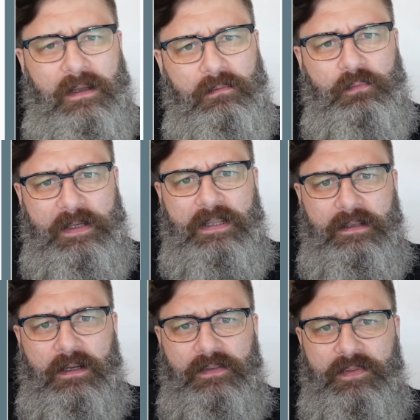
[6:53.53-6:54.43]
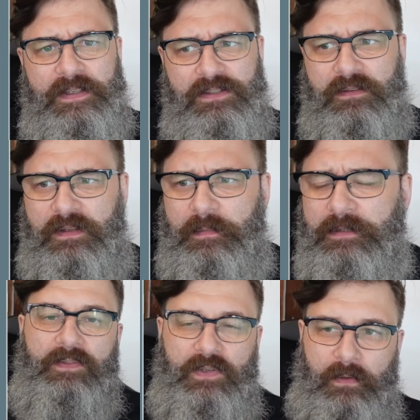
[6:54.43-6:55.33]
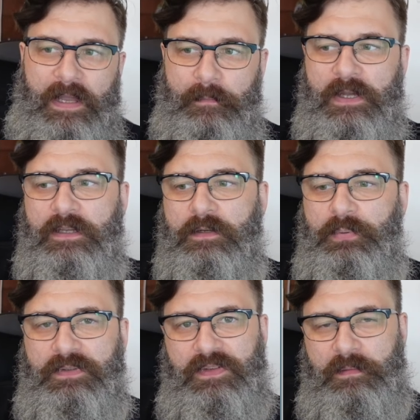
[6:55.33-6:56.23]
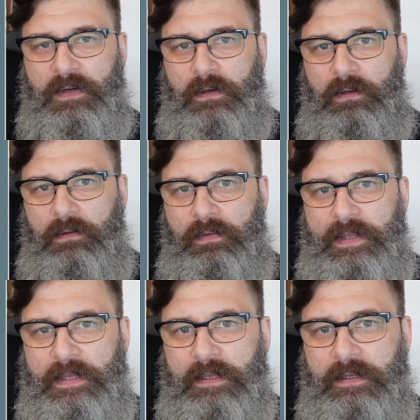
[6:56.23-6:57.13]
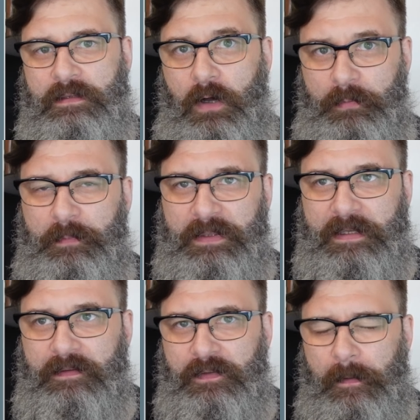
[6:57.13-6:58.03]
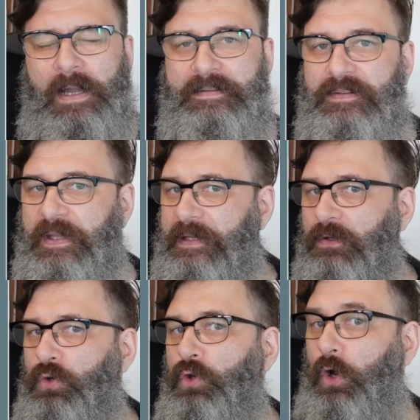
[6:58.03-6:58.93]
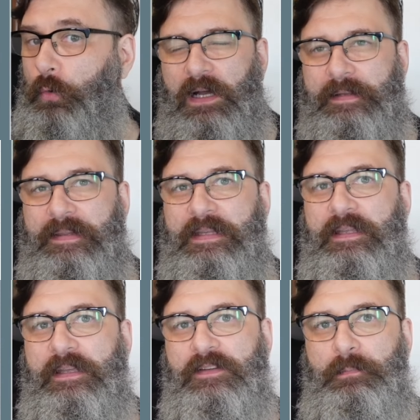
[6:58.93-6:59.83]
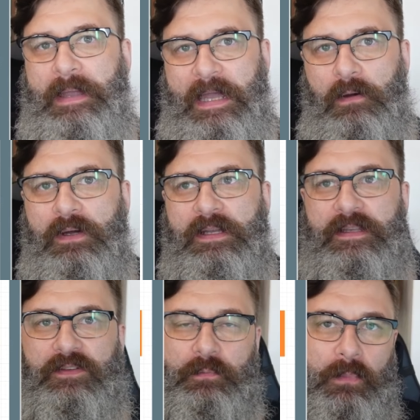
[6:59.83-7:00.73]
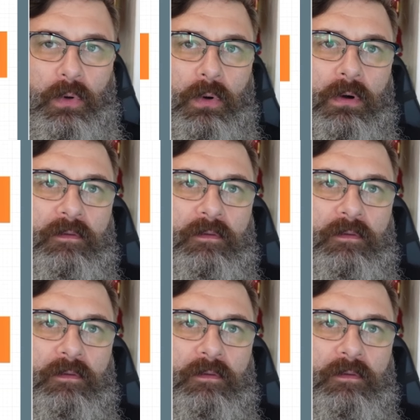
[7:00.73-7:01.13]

really nice feature, Zima. So am I going to put Zima on the Optiplex? I'd say no. I think its power is more